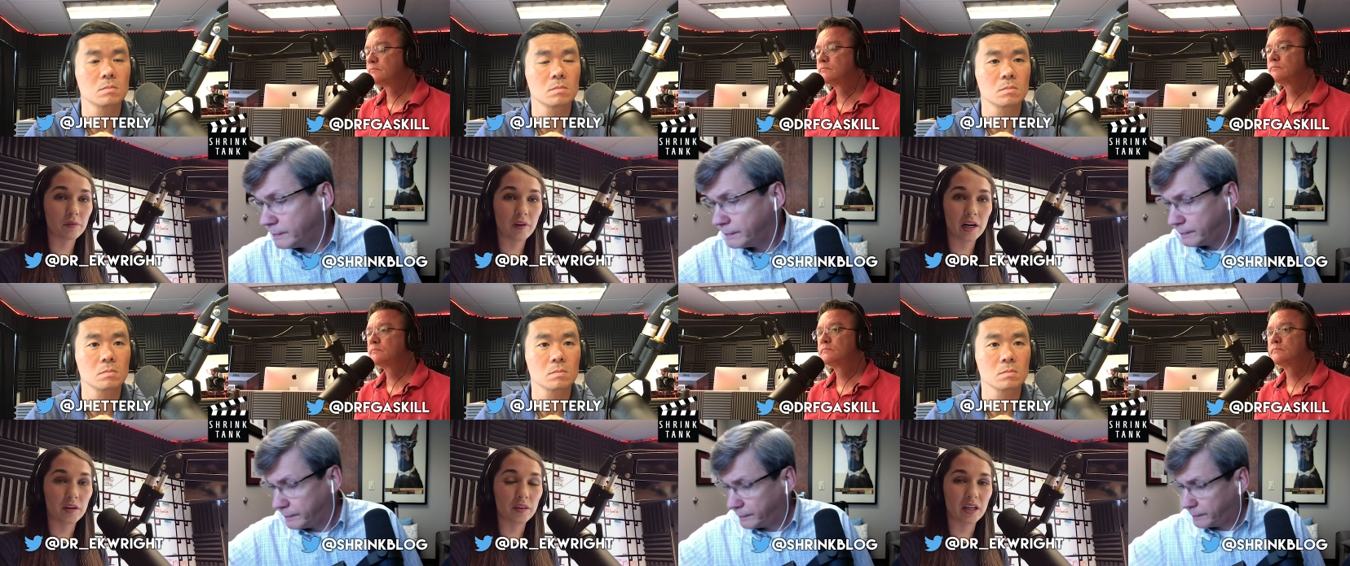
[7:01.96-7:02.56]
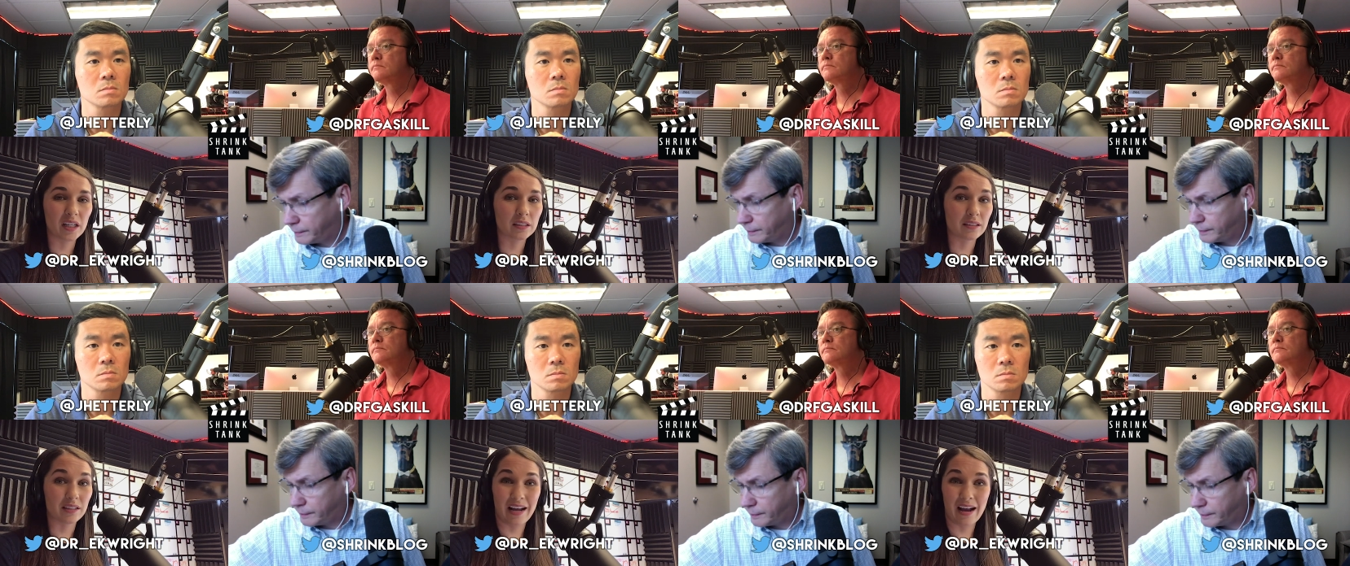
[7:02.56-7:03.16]
Speaker 1: a provider that
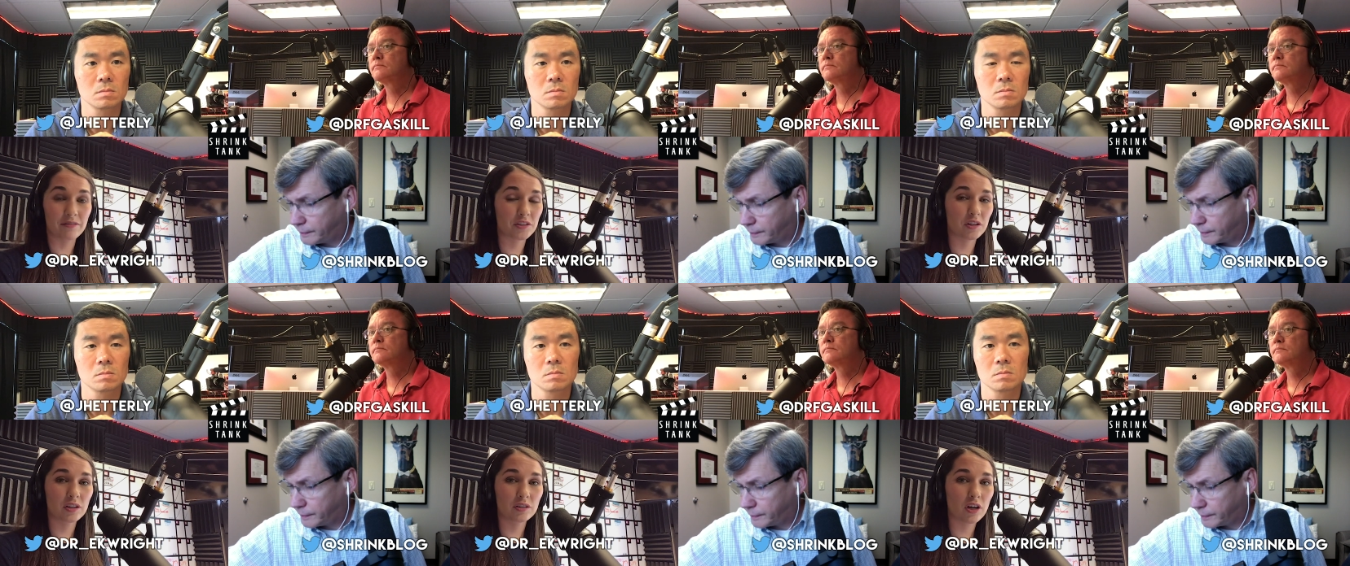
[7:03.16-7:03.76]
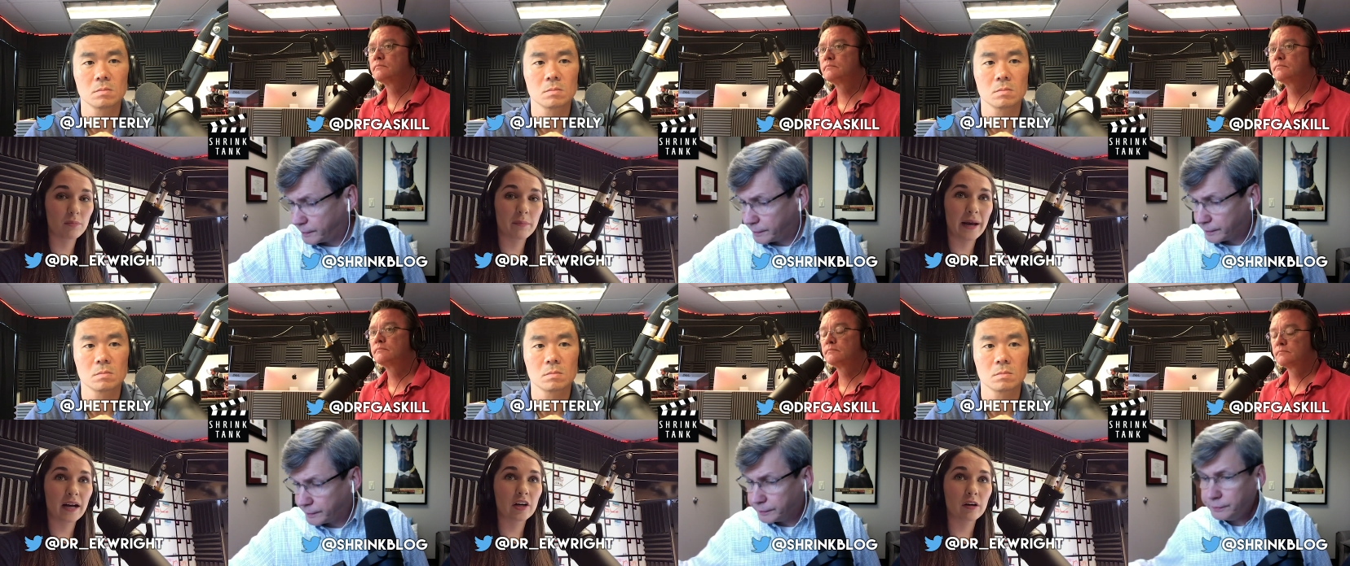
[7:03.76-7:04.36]
doesn't have a strong trauma
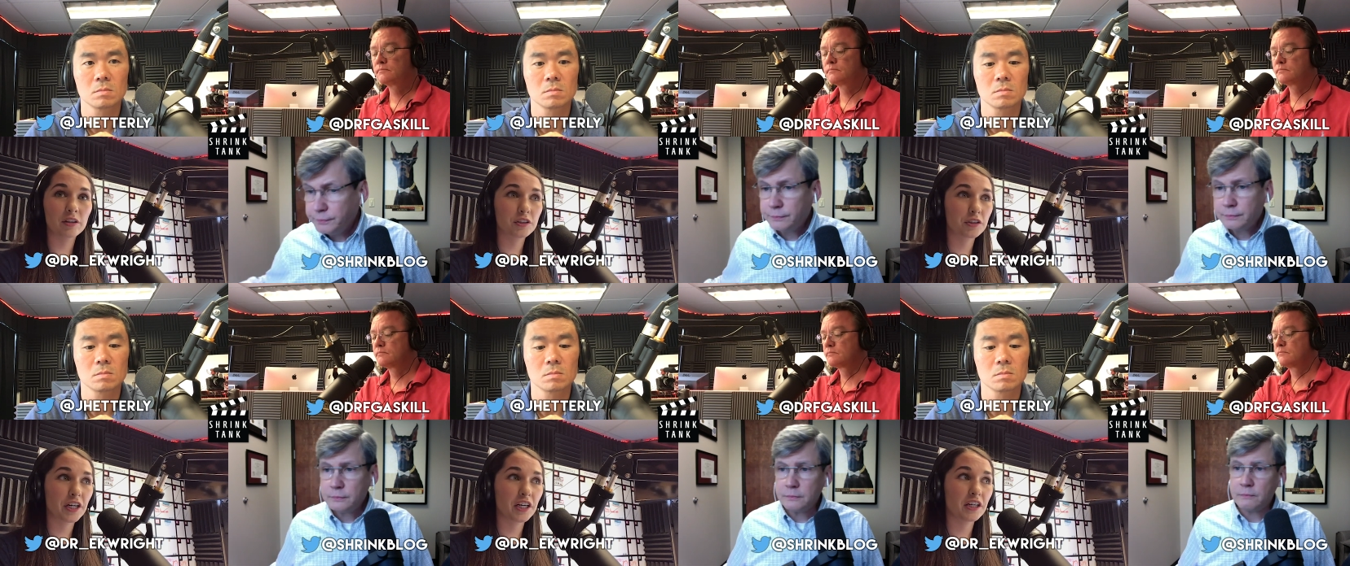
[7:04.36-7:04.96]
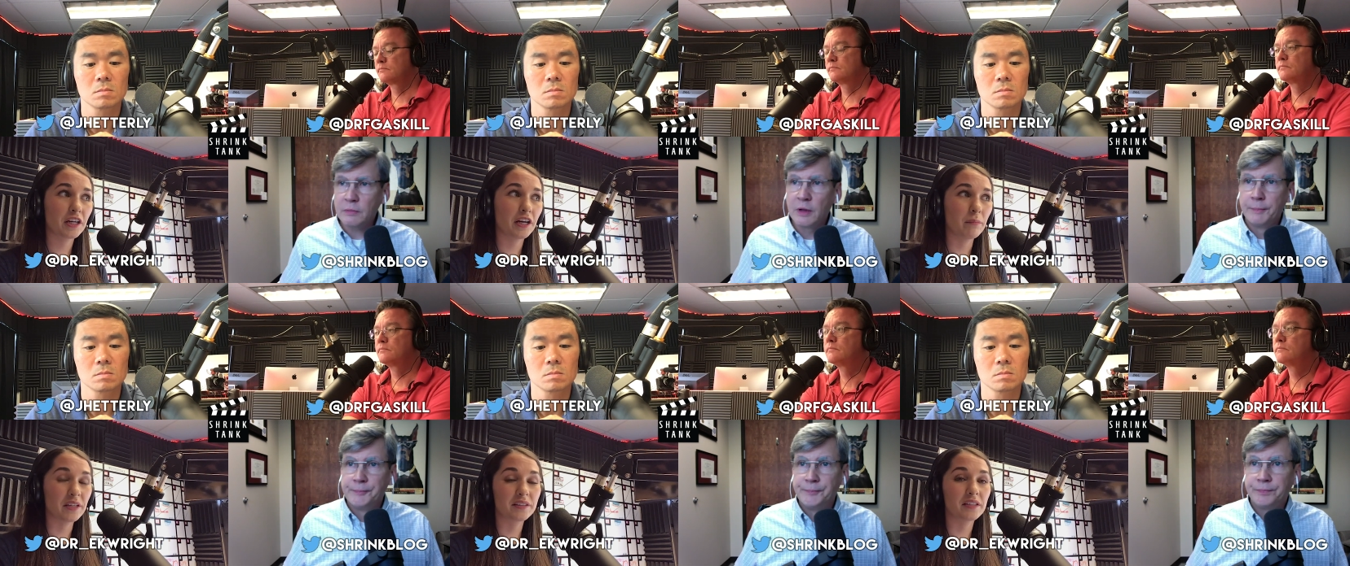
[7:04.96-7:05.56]
background or training,
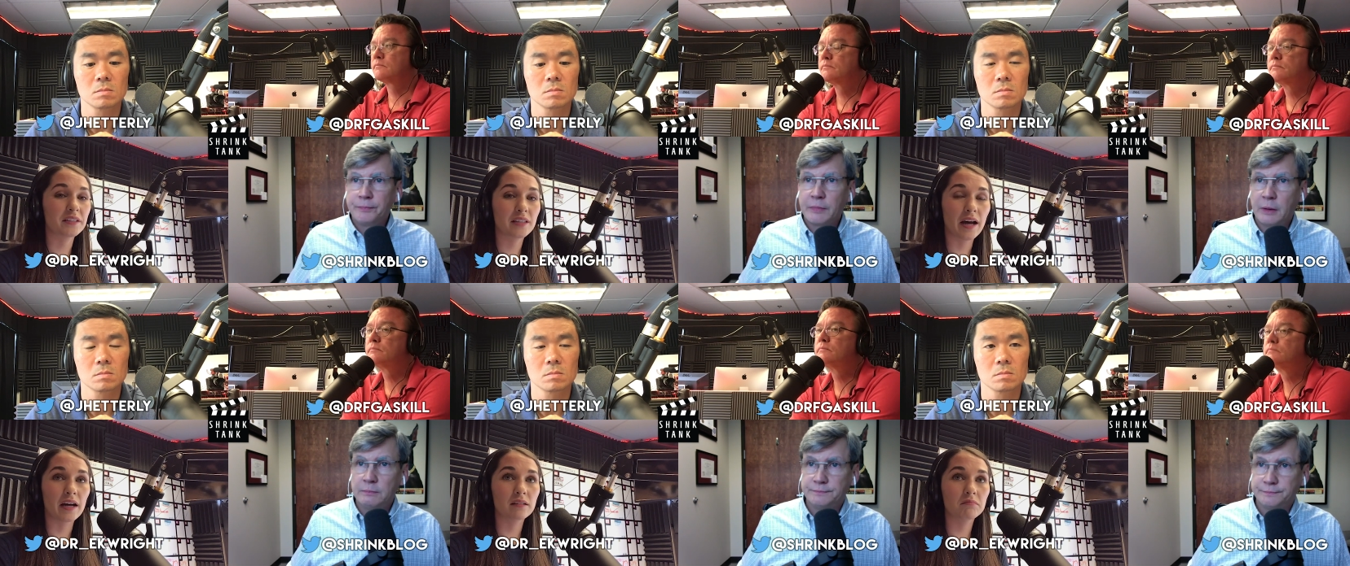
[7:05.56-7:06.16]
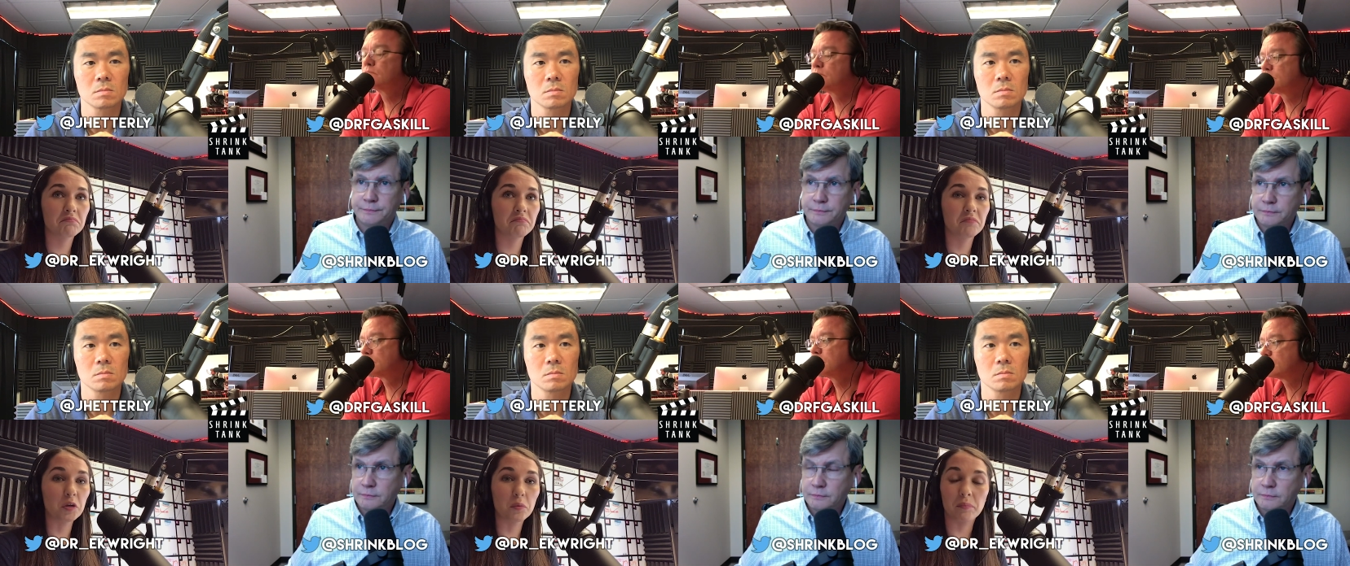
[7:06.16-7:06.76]
it makes sense that
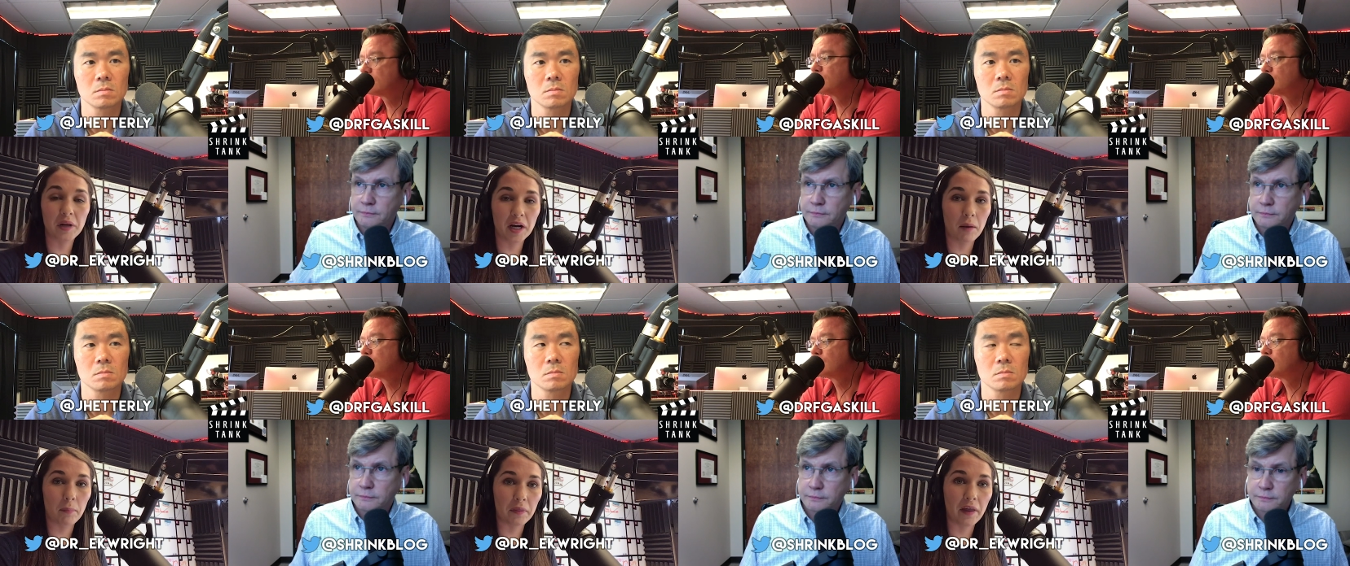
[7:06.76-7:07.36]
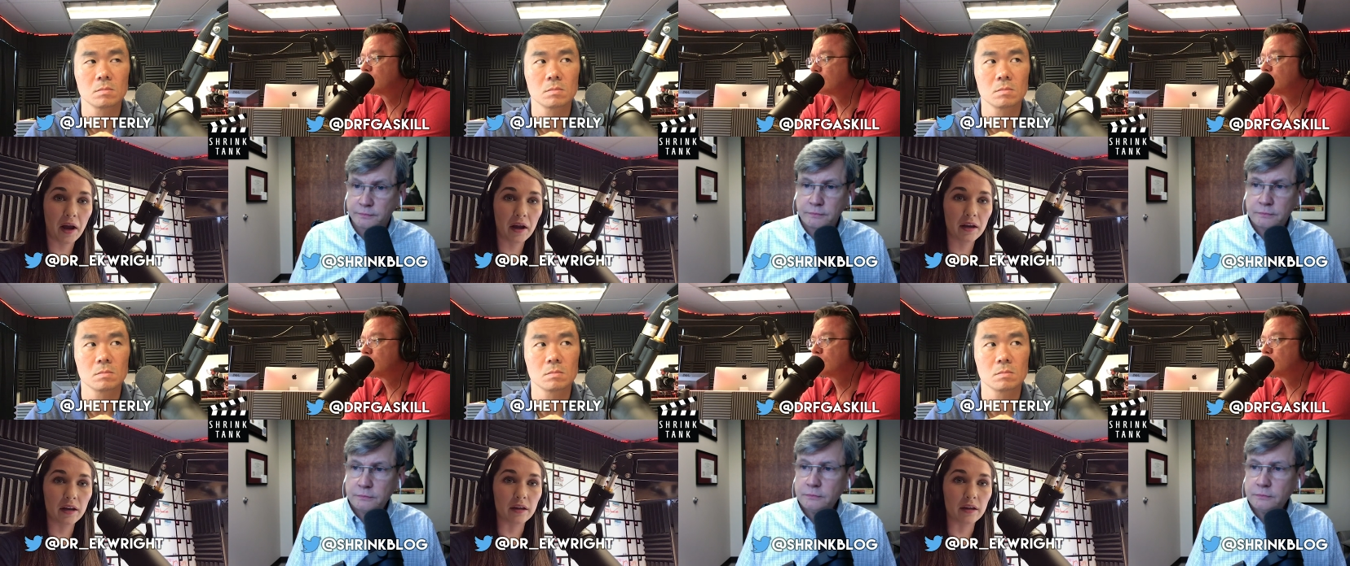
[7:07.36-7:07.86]
you wouldn't pick up on that.